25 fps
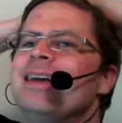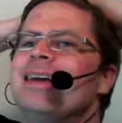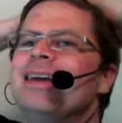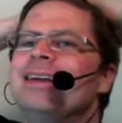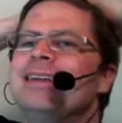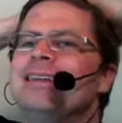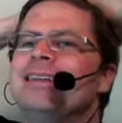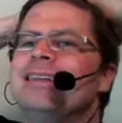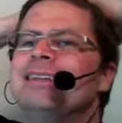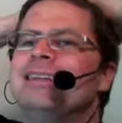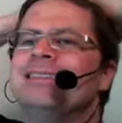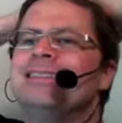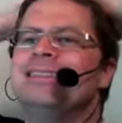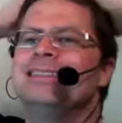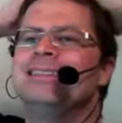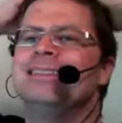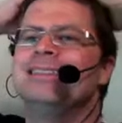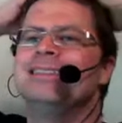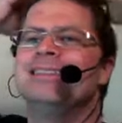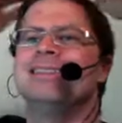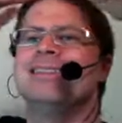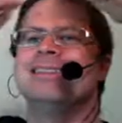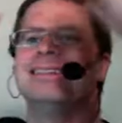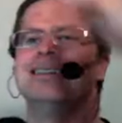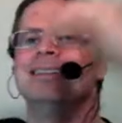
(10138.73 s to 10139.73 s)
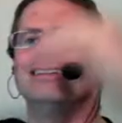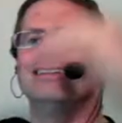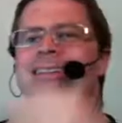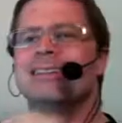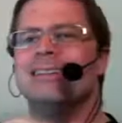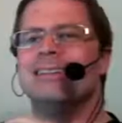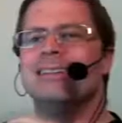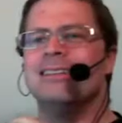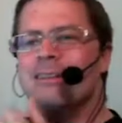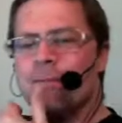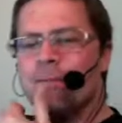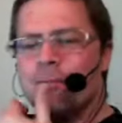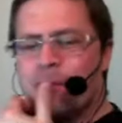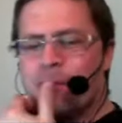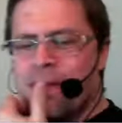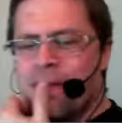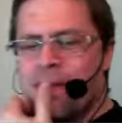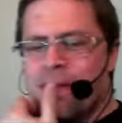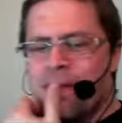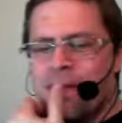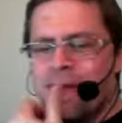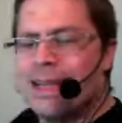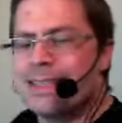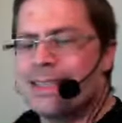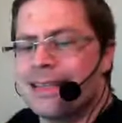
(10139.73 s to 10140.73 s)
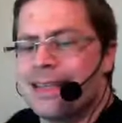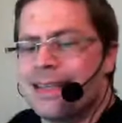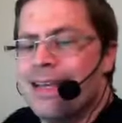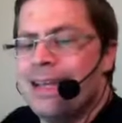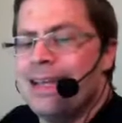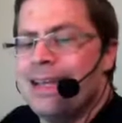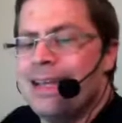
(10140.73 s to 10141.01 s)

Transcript: gonna get in a fight. Like this is